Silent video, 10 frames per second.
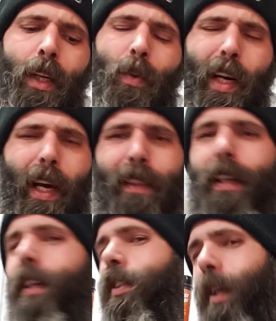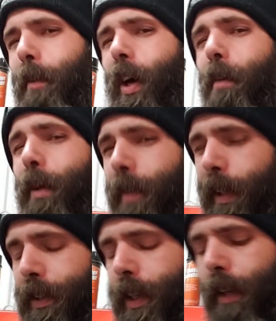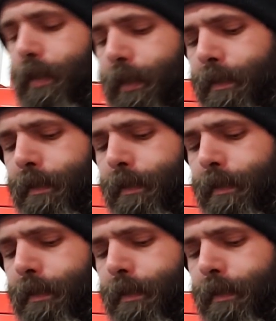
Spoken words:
what I think of some of Harbor Freight stuff.